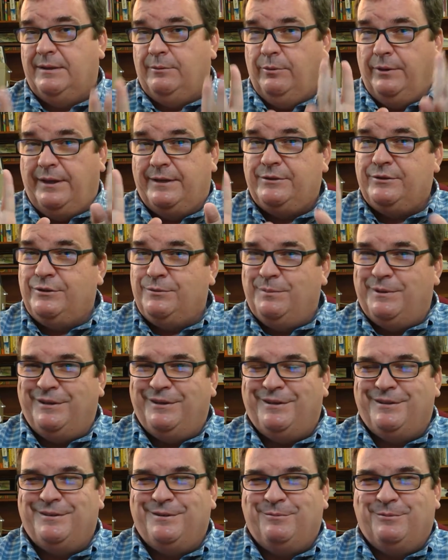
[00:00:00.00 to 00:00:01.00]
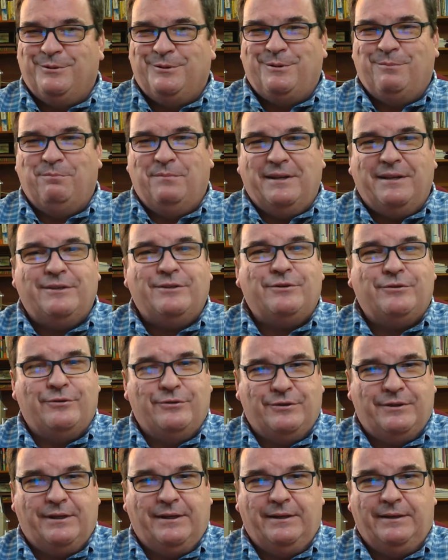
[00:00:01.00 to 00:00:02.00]
well, that's just because it was the
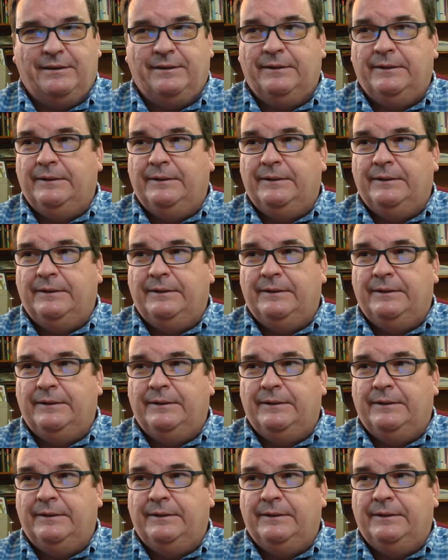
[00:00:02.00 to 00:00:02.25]
minister's kid.